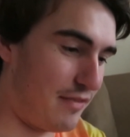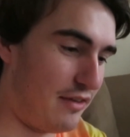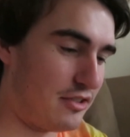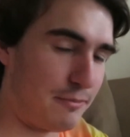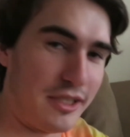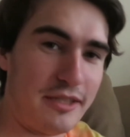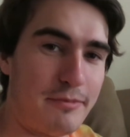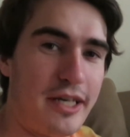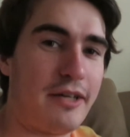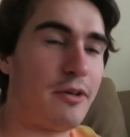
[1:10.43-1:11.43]
It was the prison
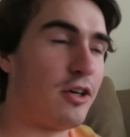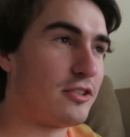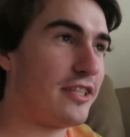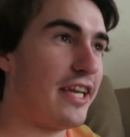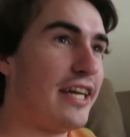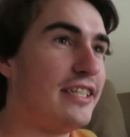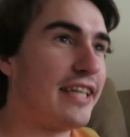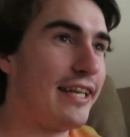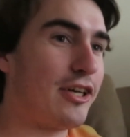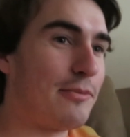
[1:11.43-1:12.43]
break, got to the end,
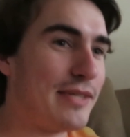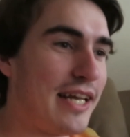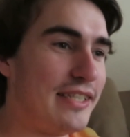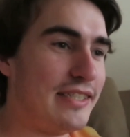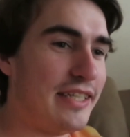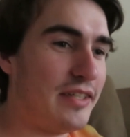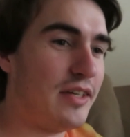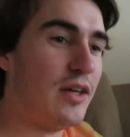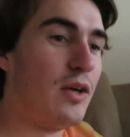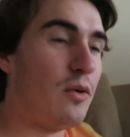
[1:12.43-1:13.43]
helicopter landed,
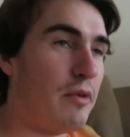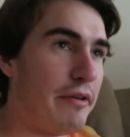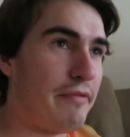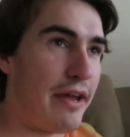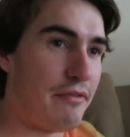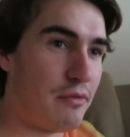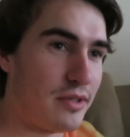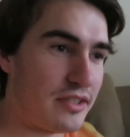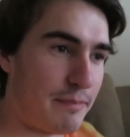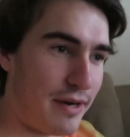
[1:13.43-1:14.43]
waiting for
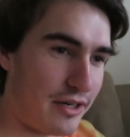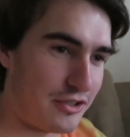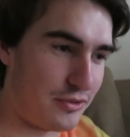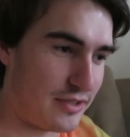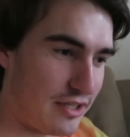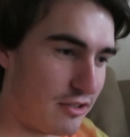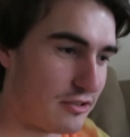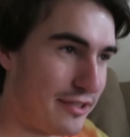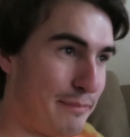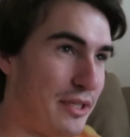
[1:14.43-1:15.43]
everyone to parachute down
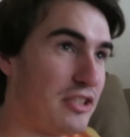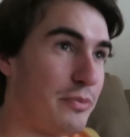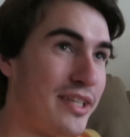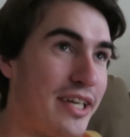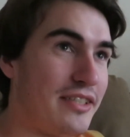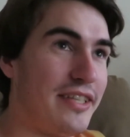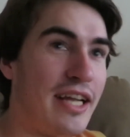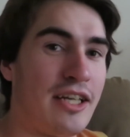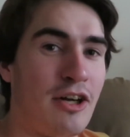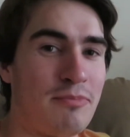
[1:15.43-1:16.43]
onto the beach, we can get into the
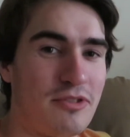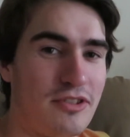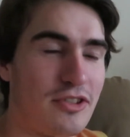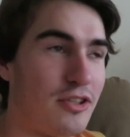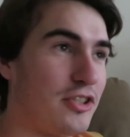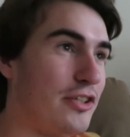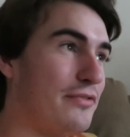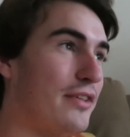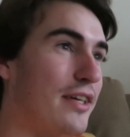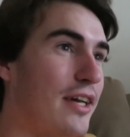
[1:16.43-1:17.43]
helicopter and sod off.